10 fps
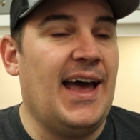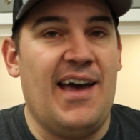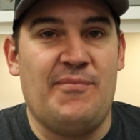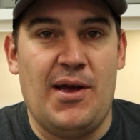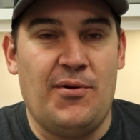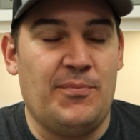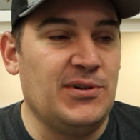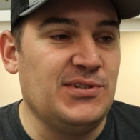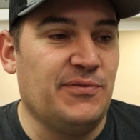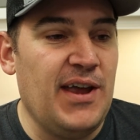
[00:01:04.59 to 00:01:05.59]
I have my own
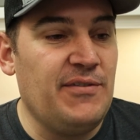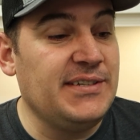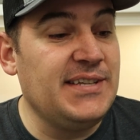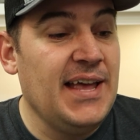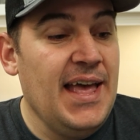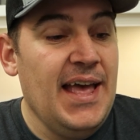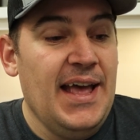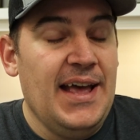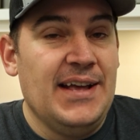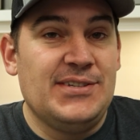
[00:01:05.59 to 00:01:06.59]
personal favorites.
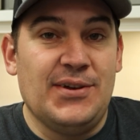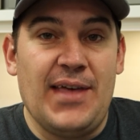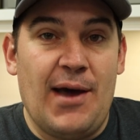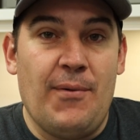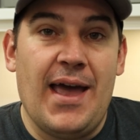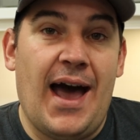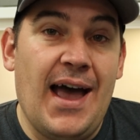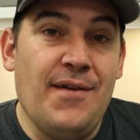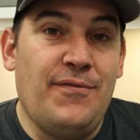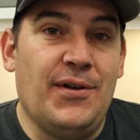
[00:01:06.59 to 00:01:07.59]
So that way
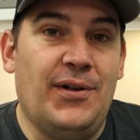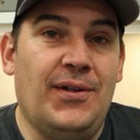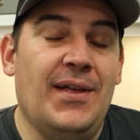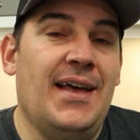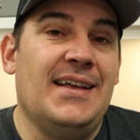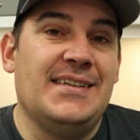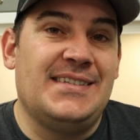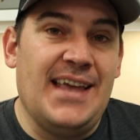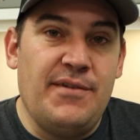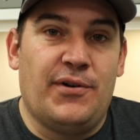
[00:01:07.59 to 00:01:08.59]
I feel
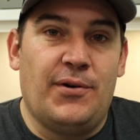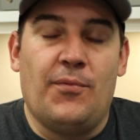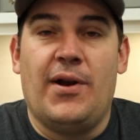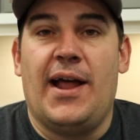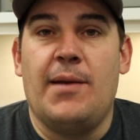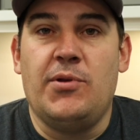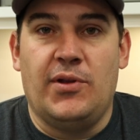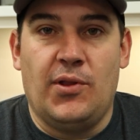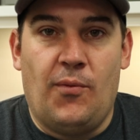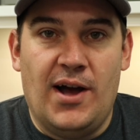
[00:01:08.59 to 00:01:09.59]
safer when I am
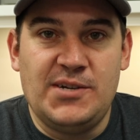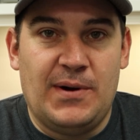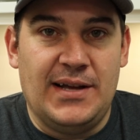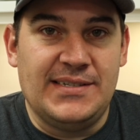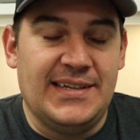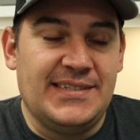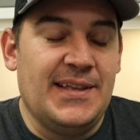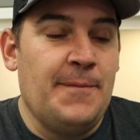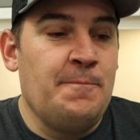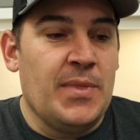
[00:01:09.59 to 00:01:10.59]
doing the wash process.